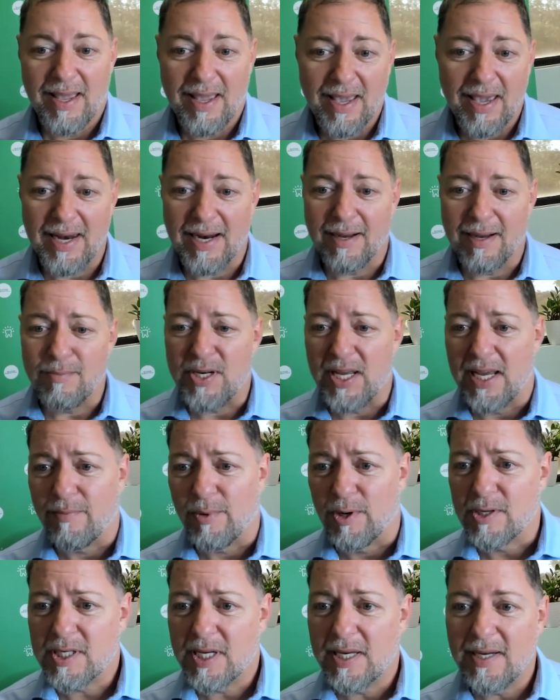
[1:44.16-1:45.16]
And I'm Dan
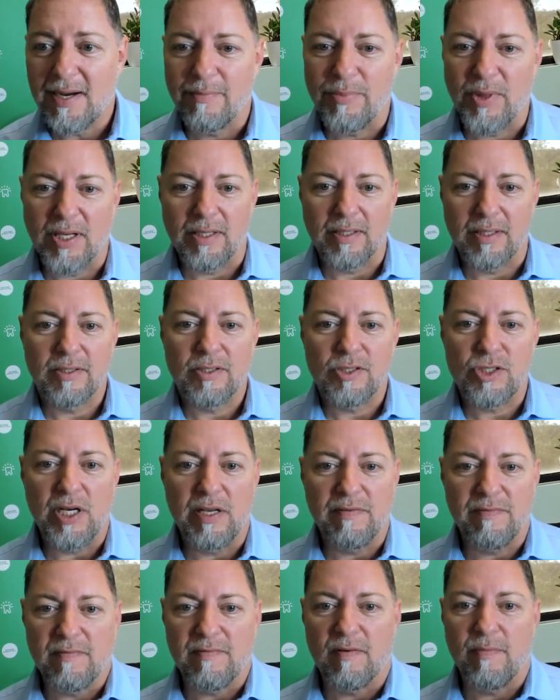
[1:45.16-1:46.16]
Mirsky. I'm the
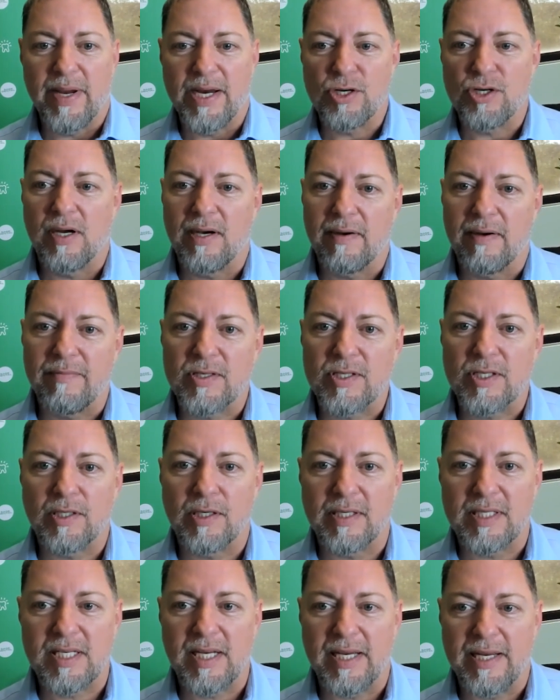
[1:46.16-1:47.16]
Chief Information Officer
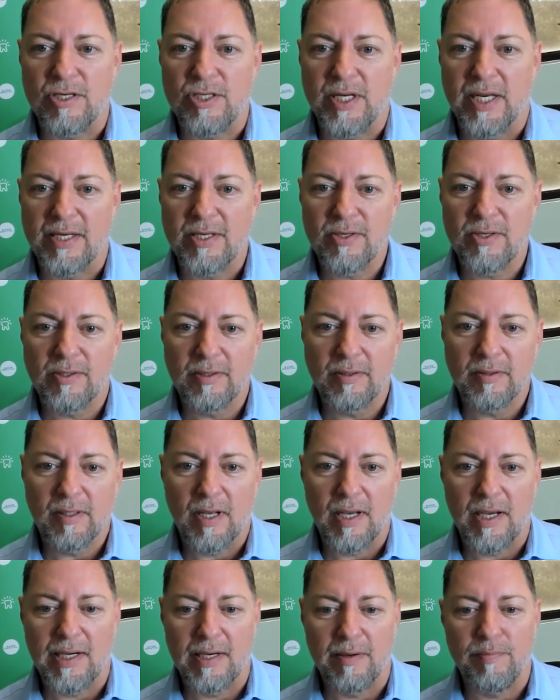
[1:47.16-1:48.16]
at Sage Dental.
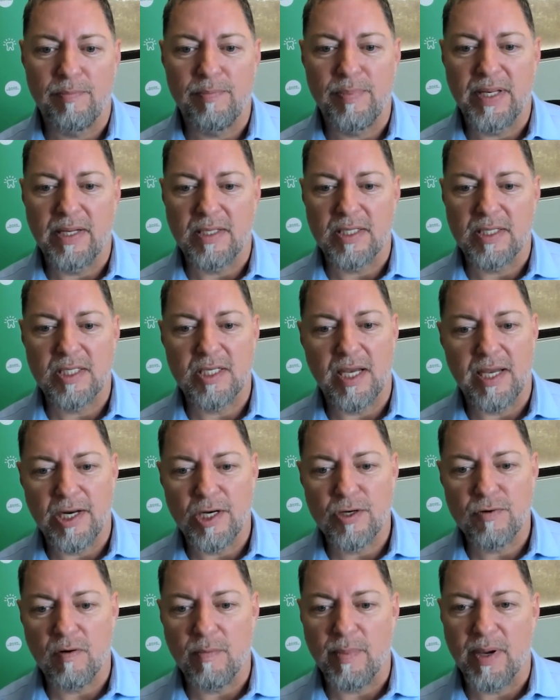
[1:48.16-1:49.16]
Been at
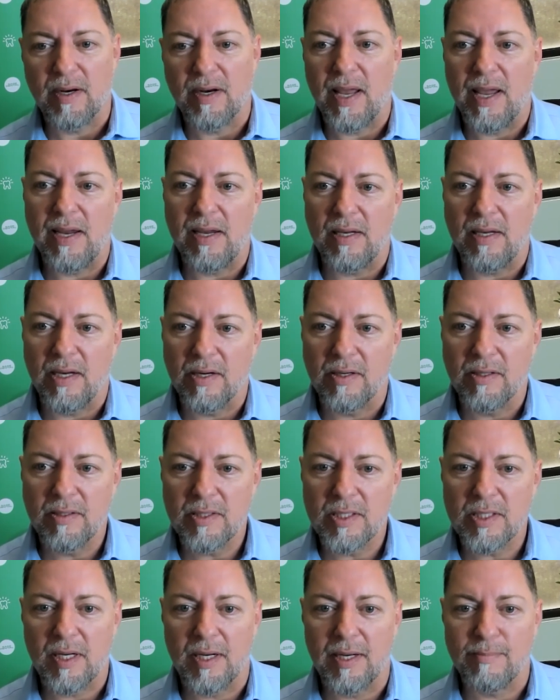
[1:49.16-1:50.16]
Sage for about 8
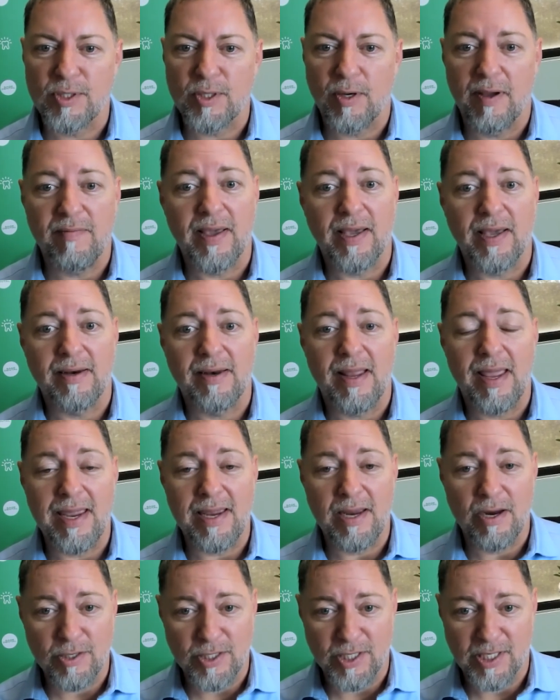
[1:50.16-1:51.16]
years. So I've had 8
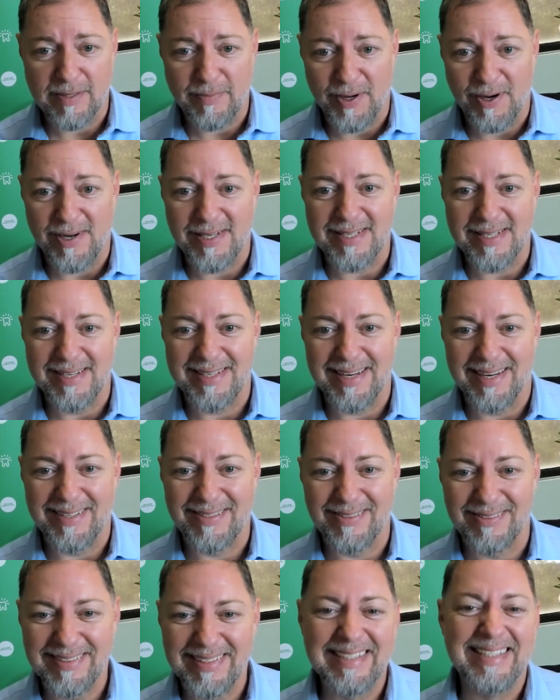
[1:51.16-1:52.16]
years experience in
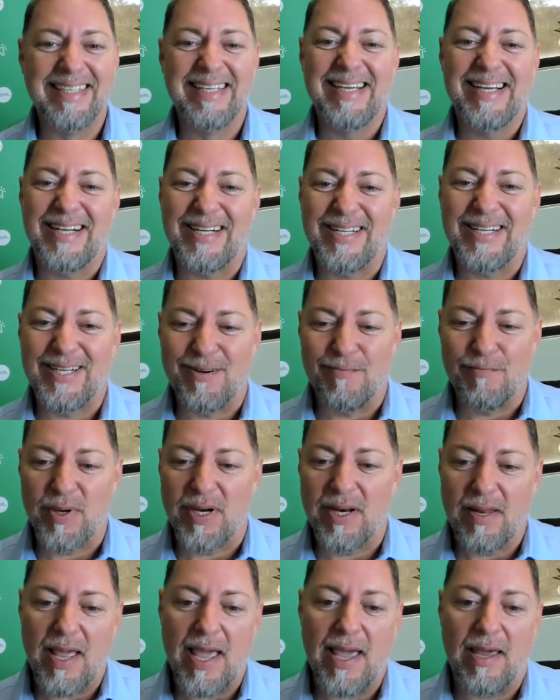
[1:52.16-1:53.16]
dental, but
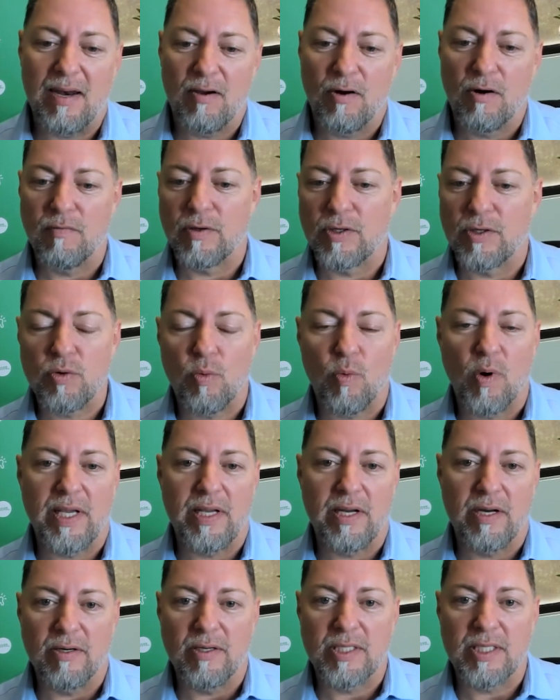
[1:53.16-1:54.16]
had over 20
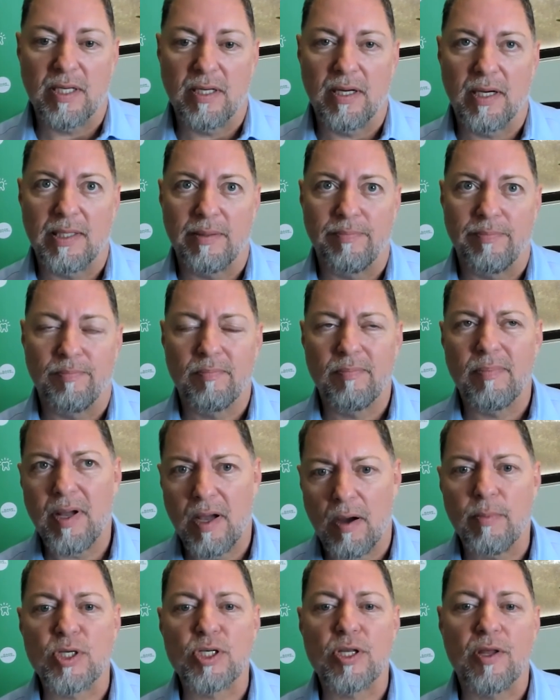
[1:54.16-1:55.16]
years in,
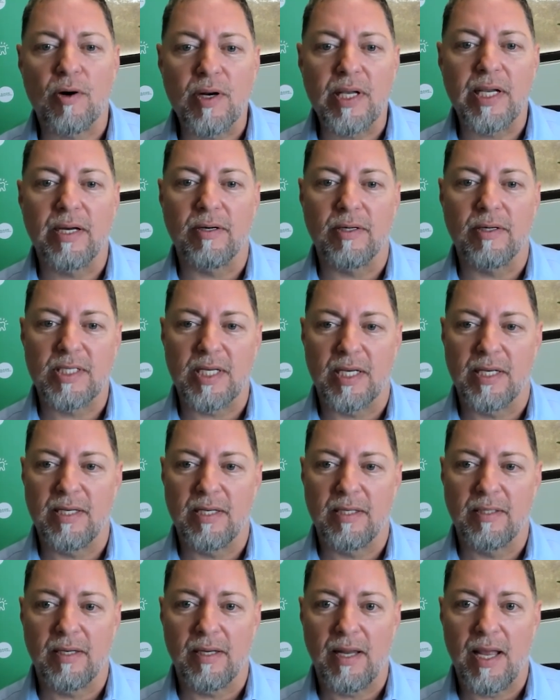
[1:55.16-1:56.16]
almost 30 years
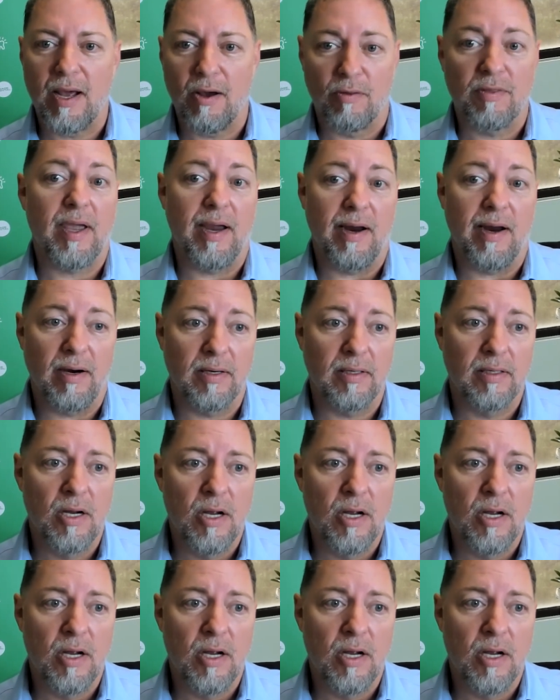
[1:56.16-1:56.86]
in healthcare.